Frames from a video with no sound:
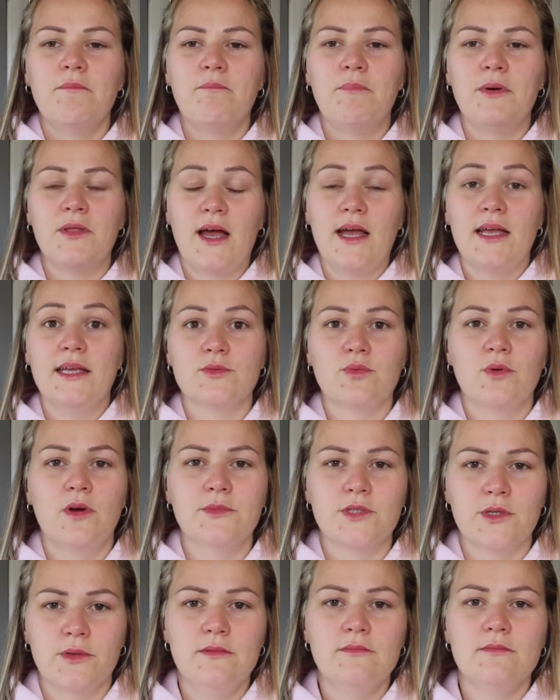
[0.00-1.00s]
but that is what
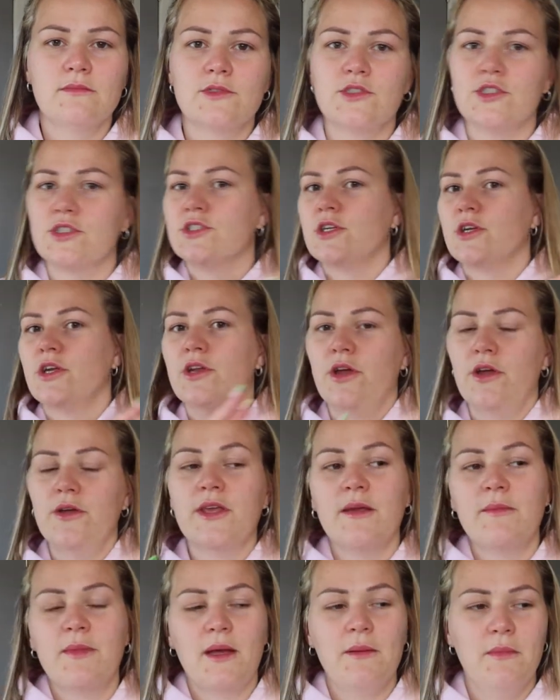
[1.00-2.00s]
I'm doing, just so you know,
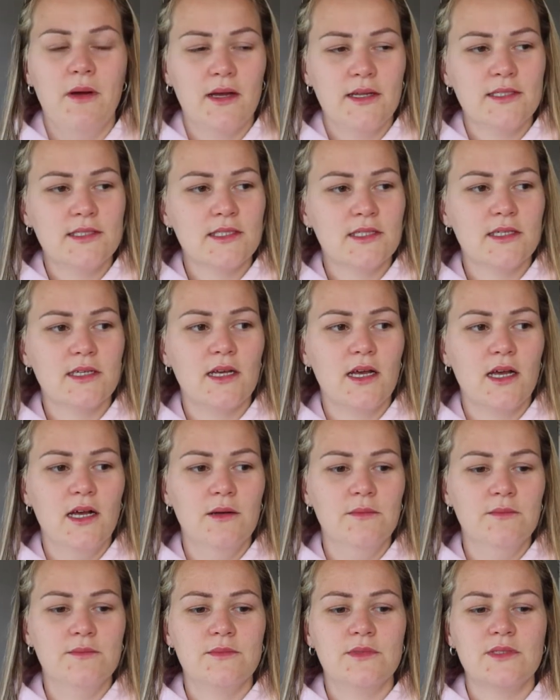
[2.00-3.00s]
keep that in mind.
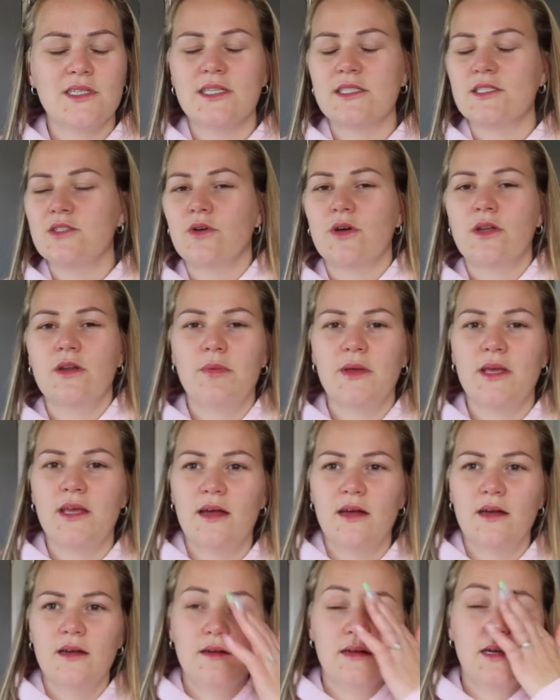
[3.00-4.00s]
Um, it's not going to be
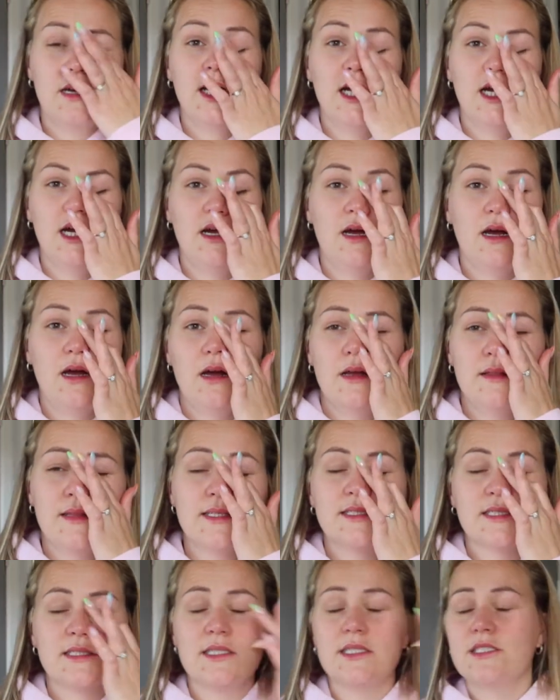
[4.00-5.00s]
a,
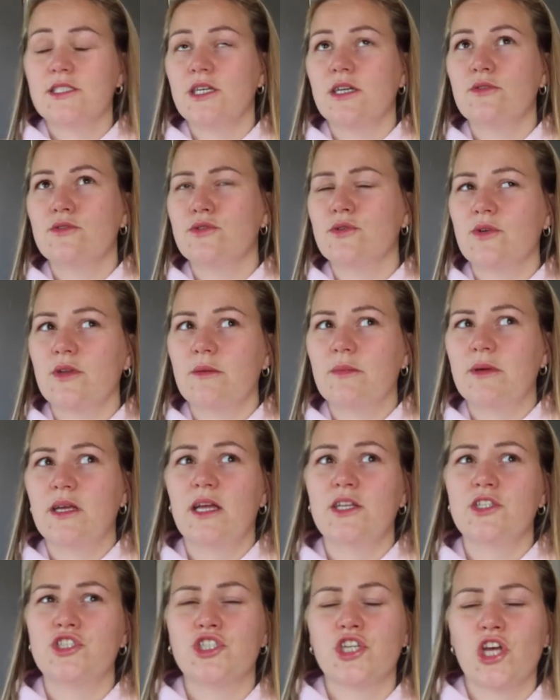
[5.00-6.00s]
this, this channel's not going to be
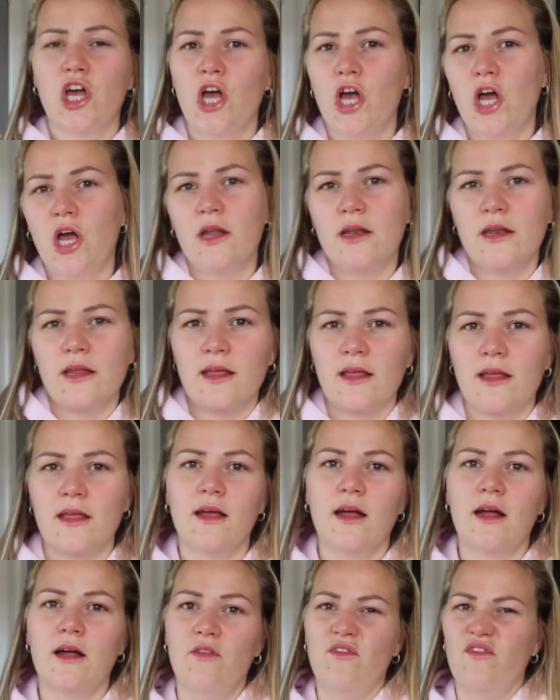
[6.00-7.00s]
a
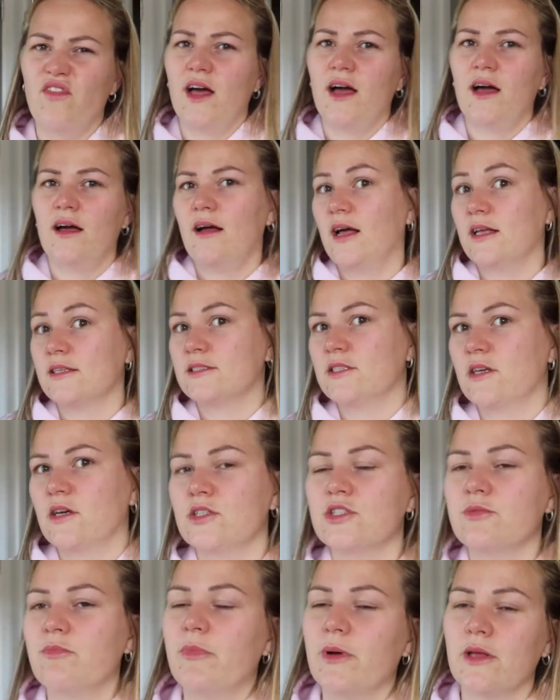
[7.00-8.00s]
journey of that as
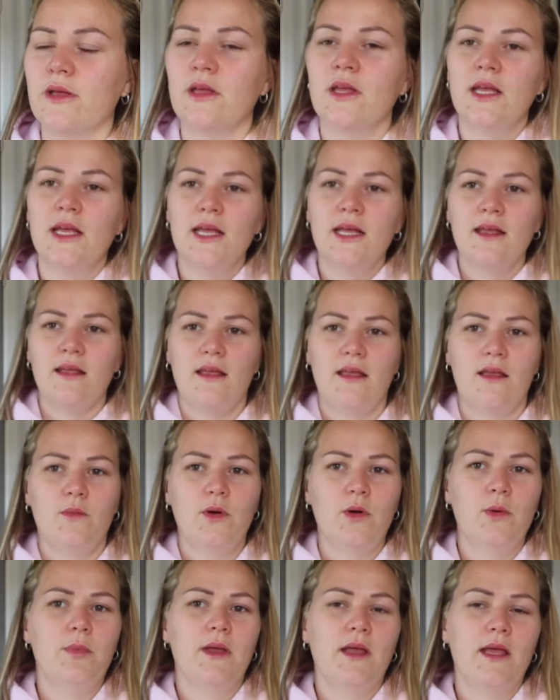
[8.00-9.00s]
such, but it
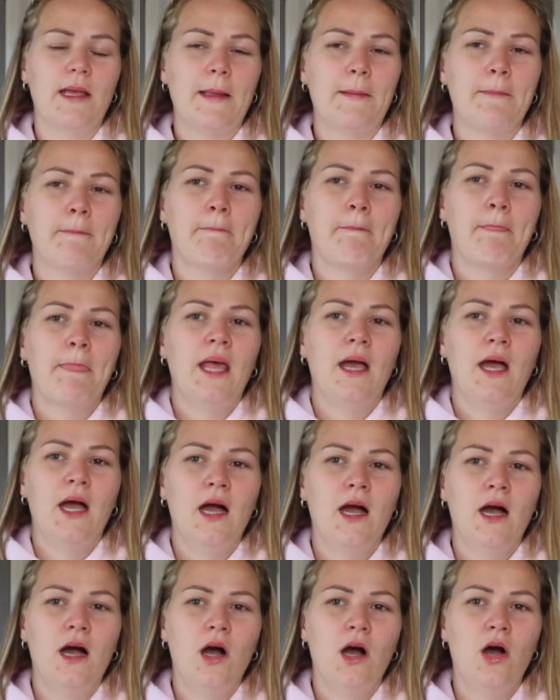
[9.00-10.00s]
will be
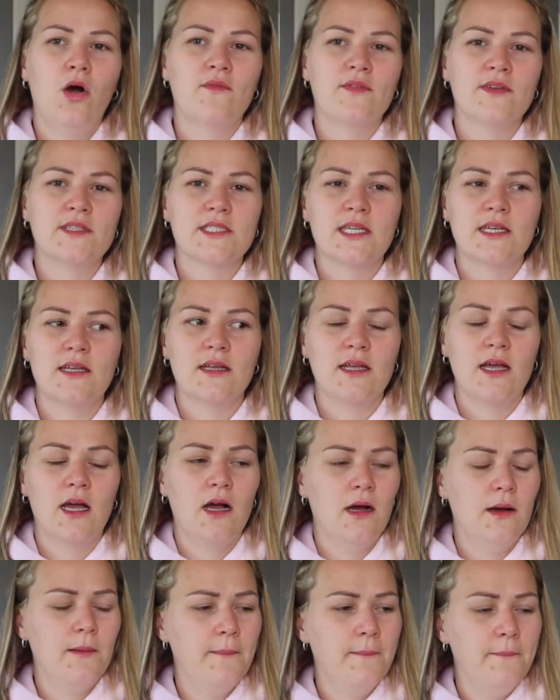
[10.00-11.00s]
obviously
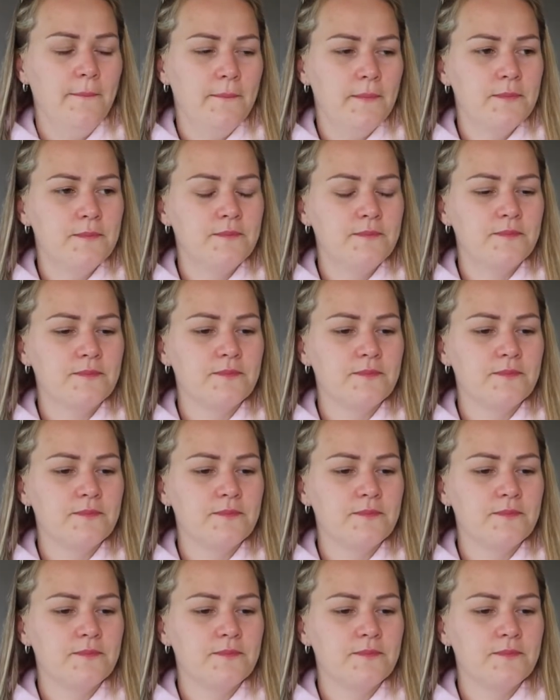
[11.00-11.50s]
um,